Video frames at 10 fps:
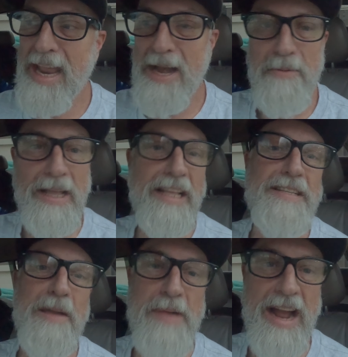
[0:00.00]
Anyway,
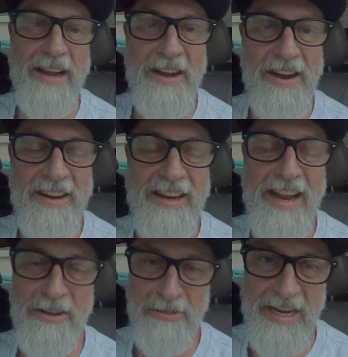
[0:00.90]
let's get back there
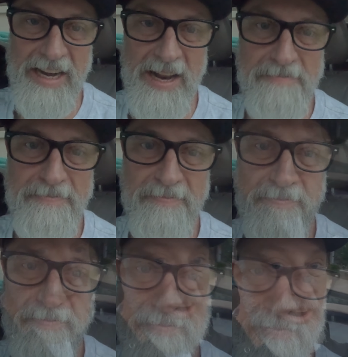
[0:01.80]
and clean it up.
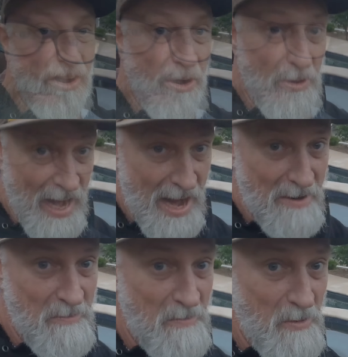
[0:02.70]

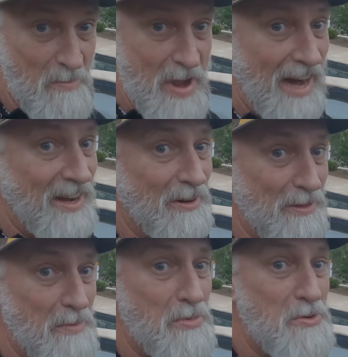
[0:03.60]
Okay, we're back here
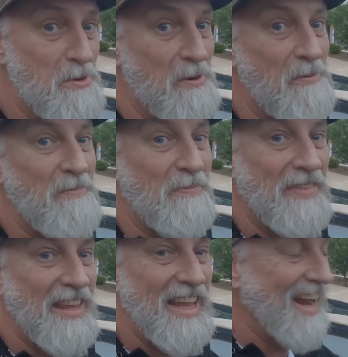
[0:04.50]
at the pool,
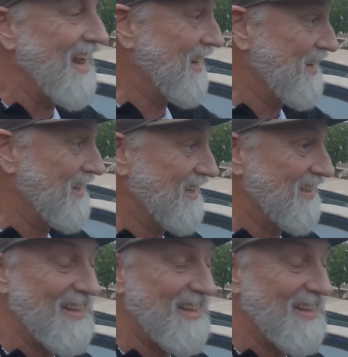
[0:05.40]
and